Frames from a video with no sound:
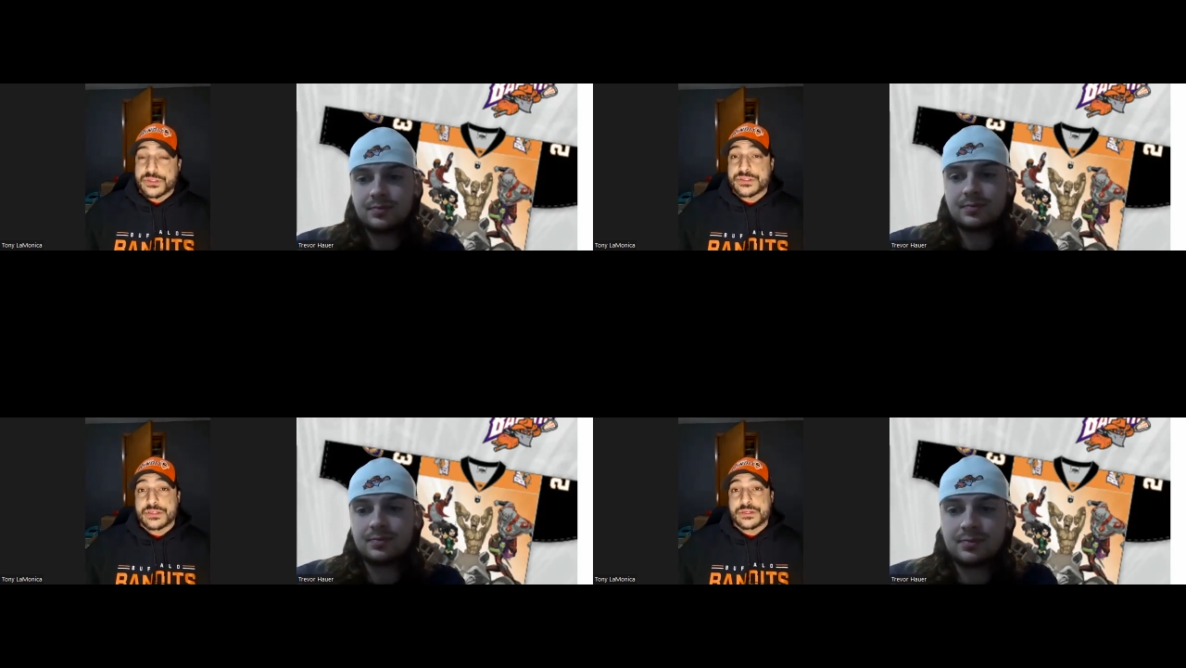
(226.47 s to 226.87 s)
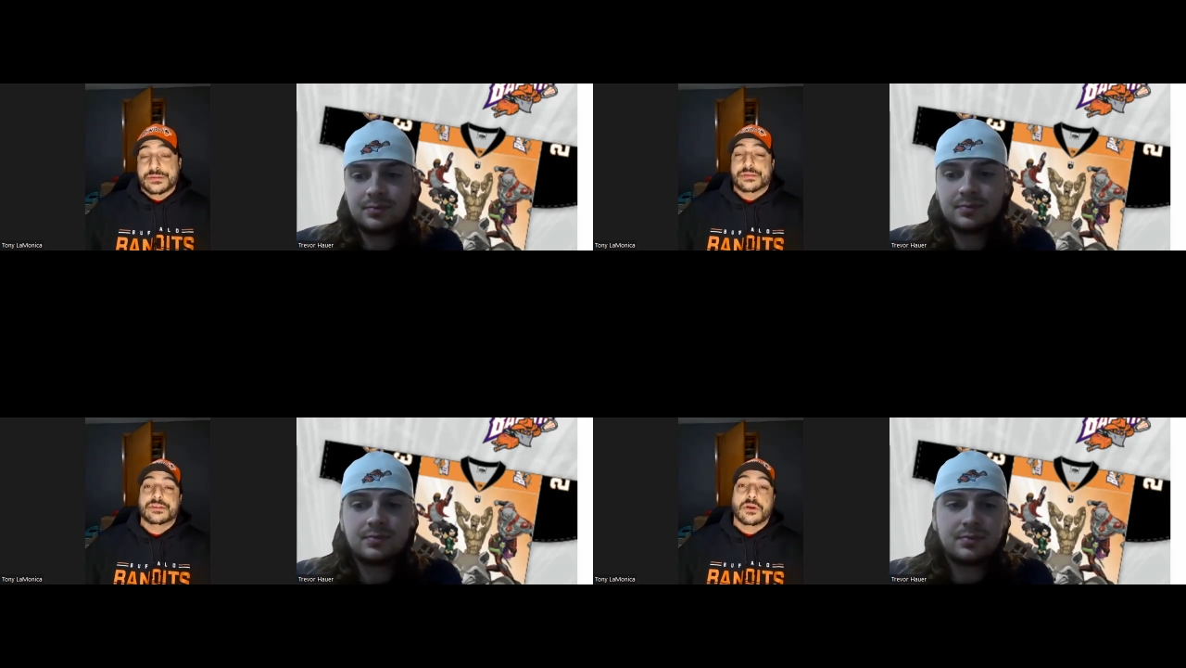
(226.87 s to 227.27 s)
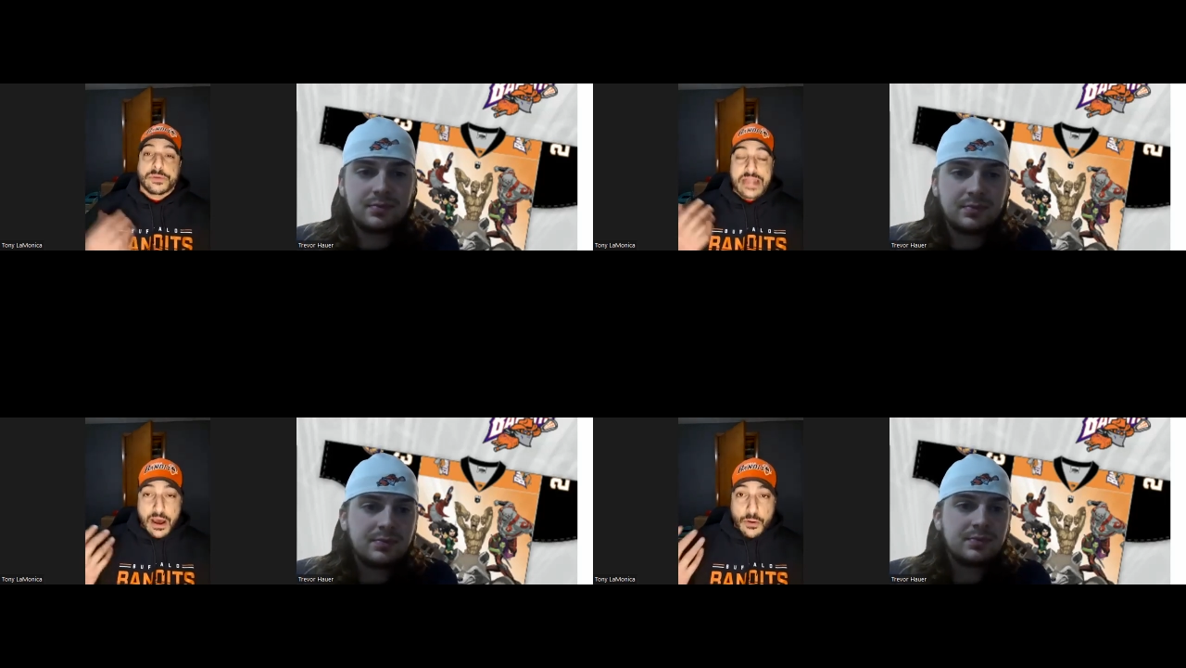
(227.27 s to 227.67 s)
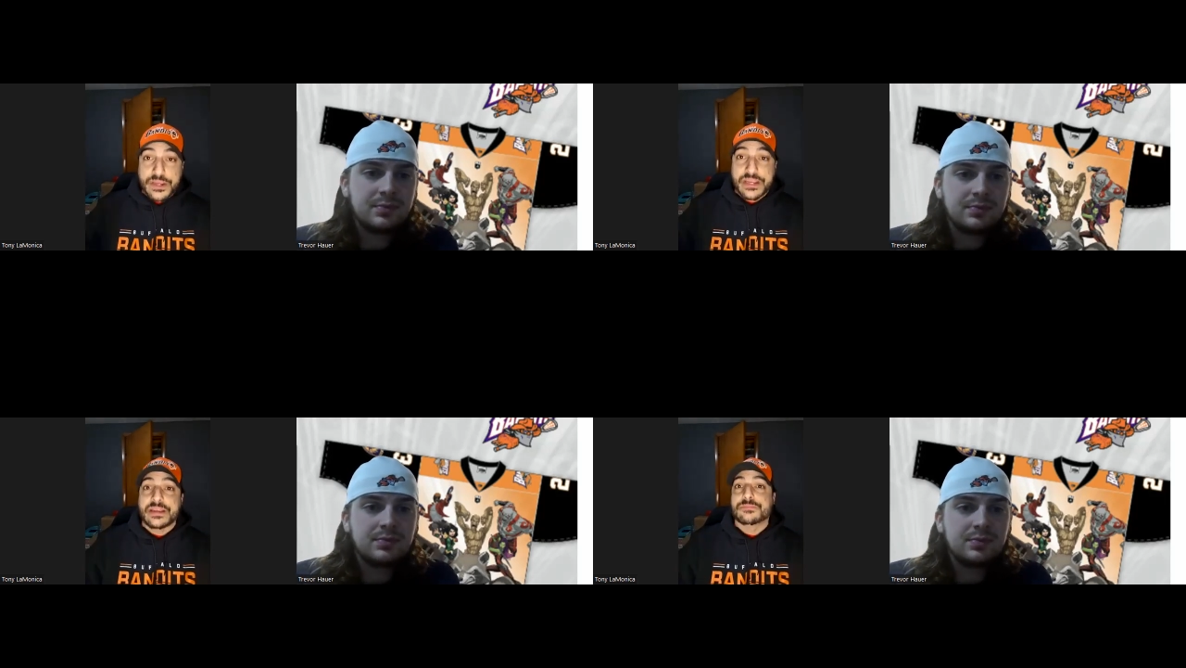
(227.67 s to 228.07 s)
Speaker 1: Is the you know now
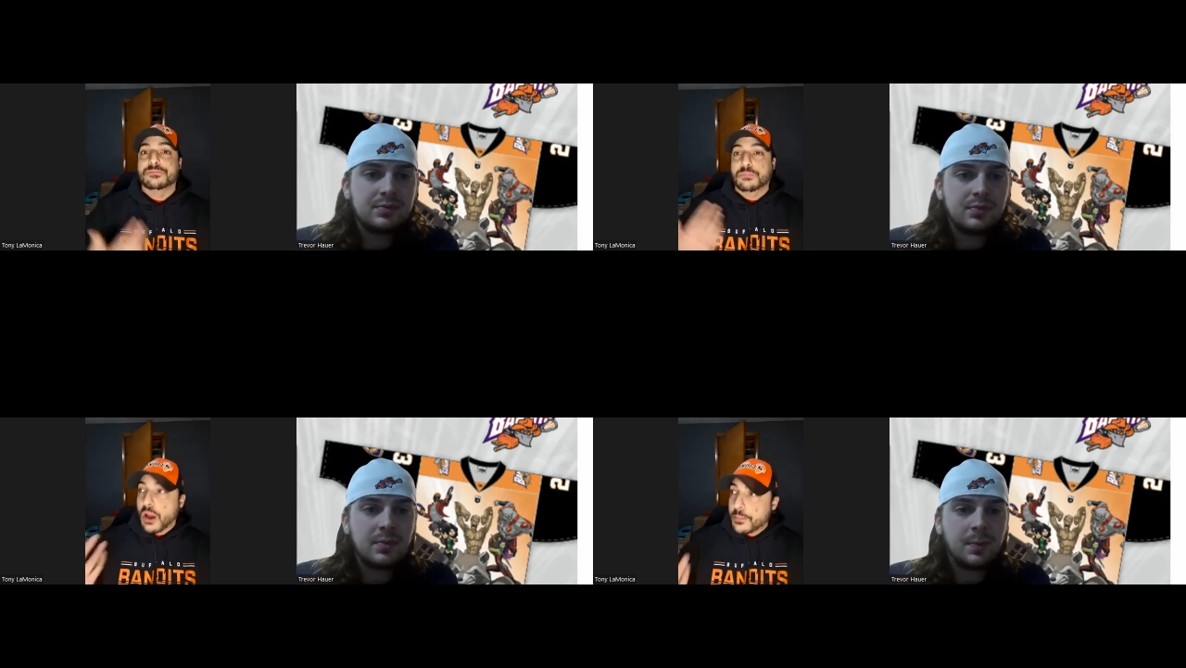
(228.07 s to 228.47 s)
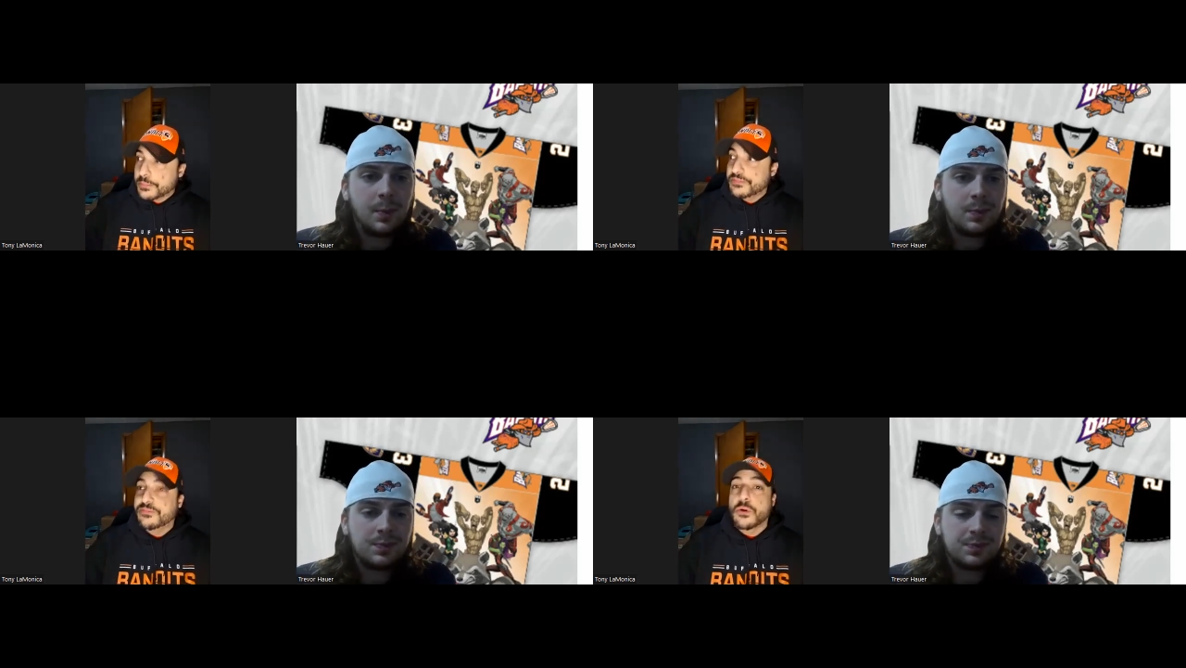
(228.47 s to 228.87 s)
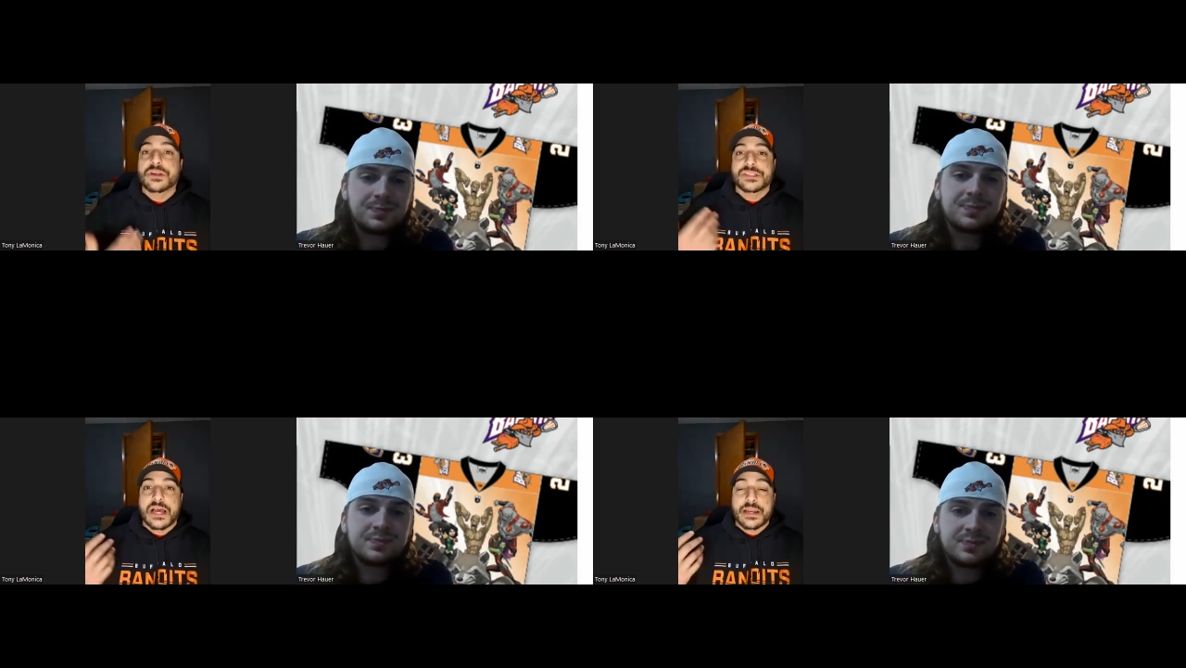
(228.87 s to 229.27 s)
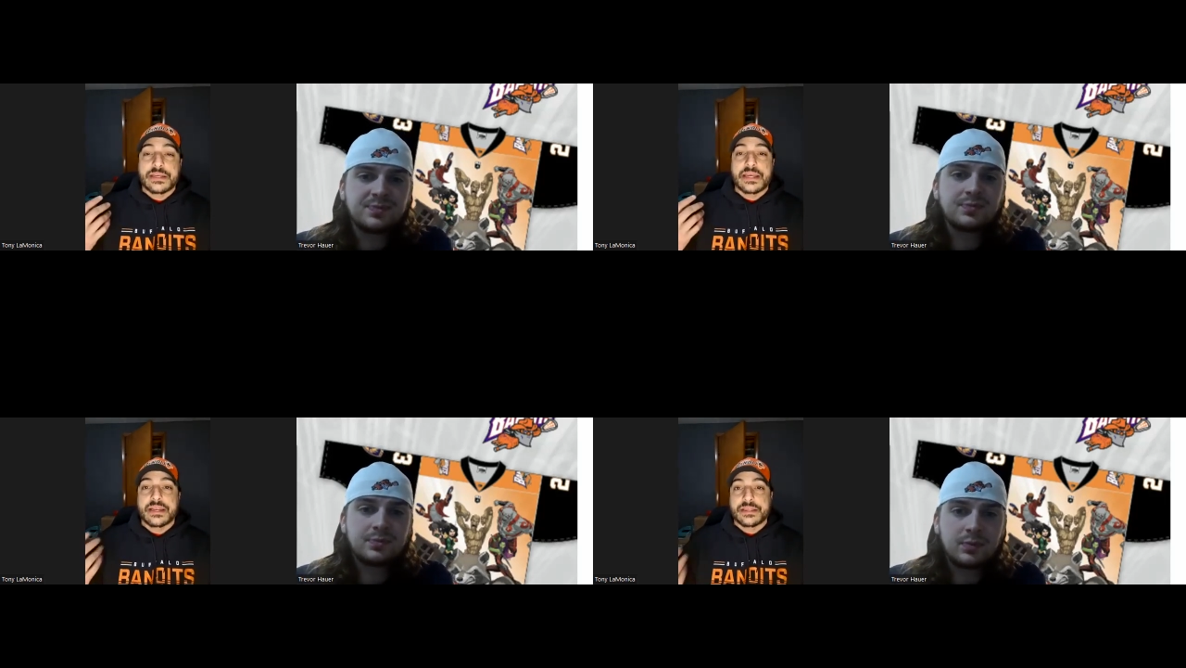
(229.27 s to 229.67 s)
we could probably focus on
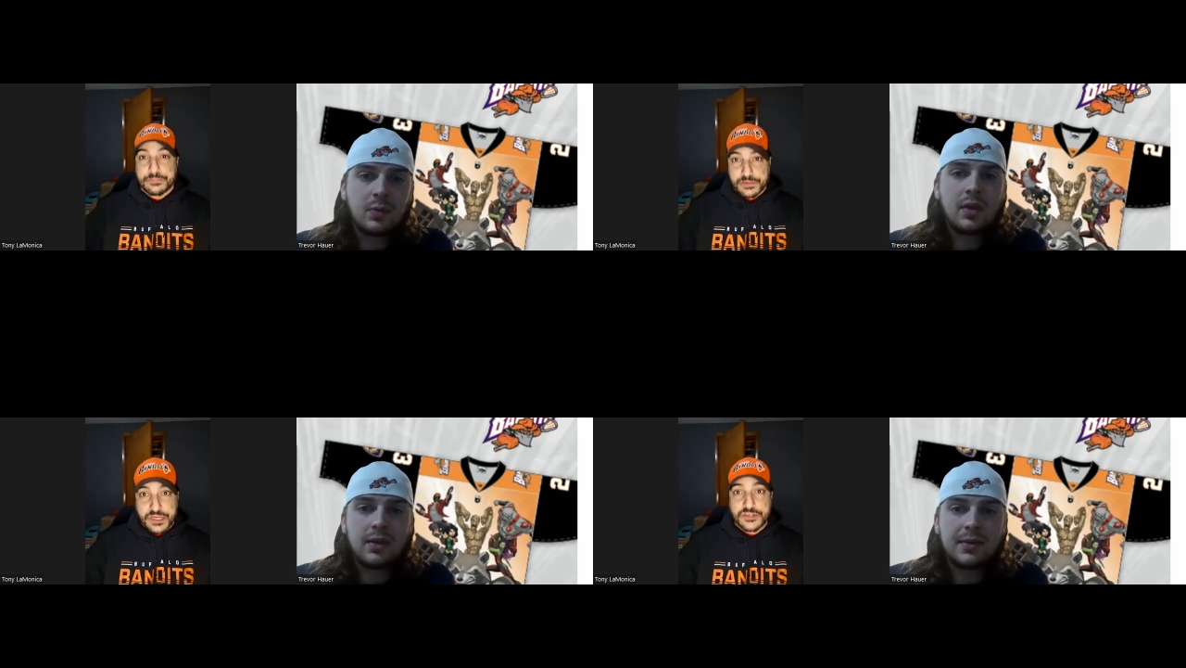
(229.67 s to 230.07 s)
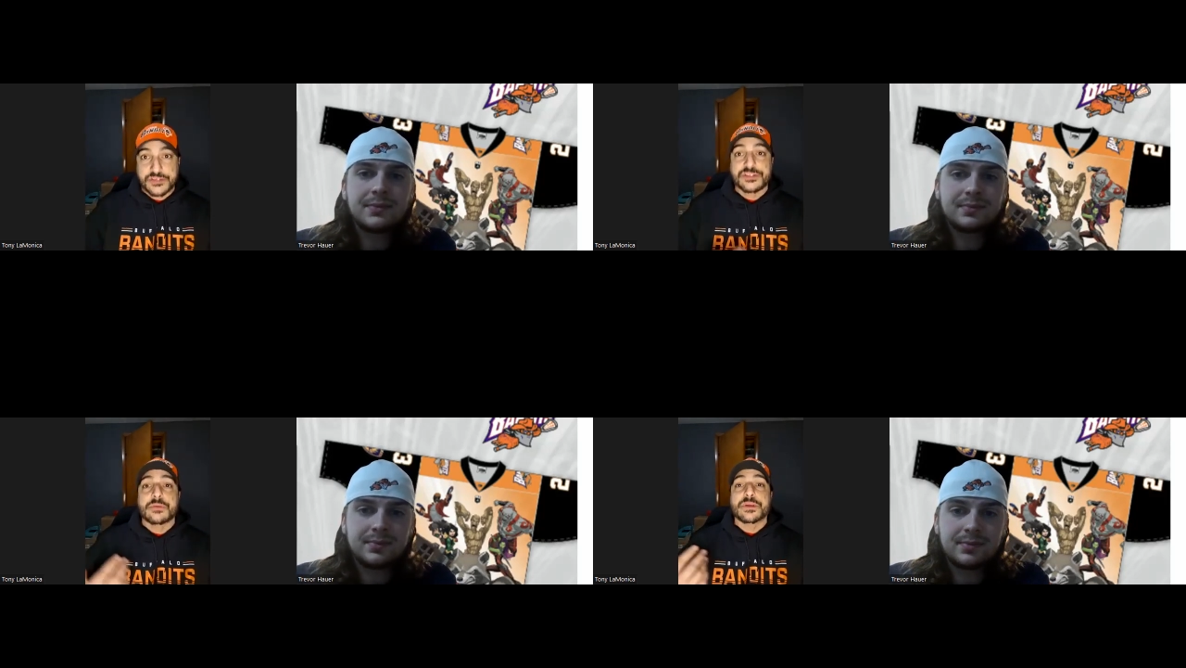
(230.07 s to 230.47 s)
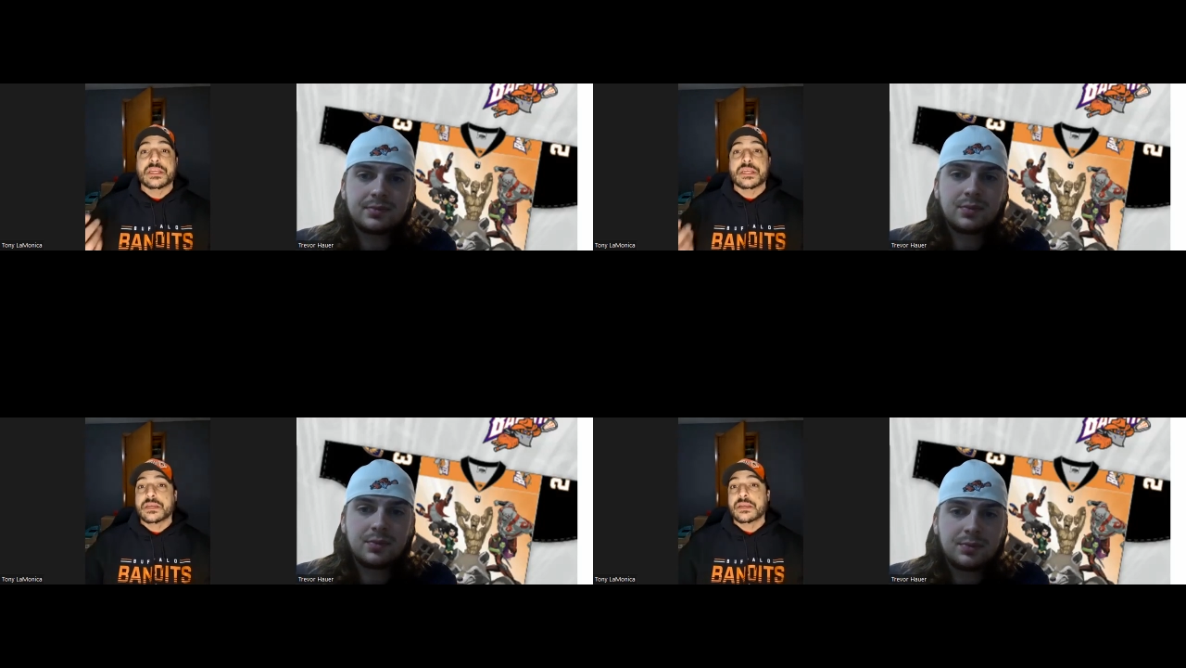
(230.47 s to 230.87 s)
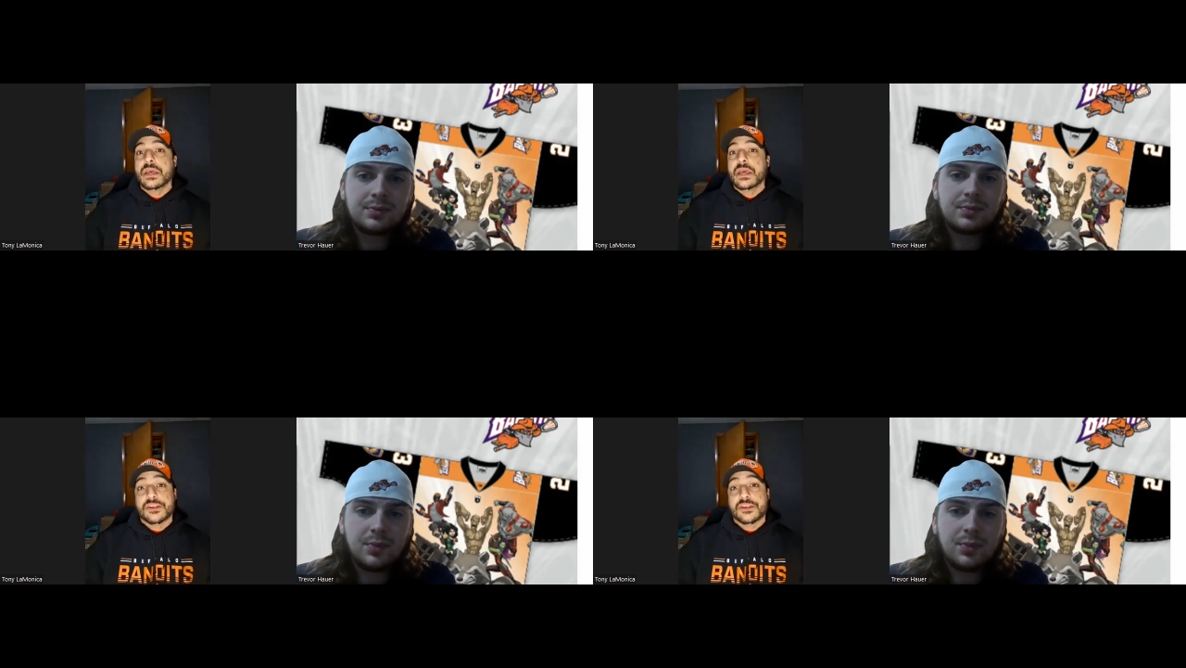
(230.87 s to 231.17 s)
getting the possessions that we need,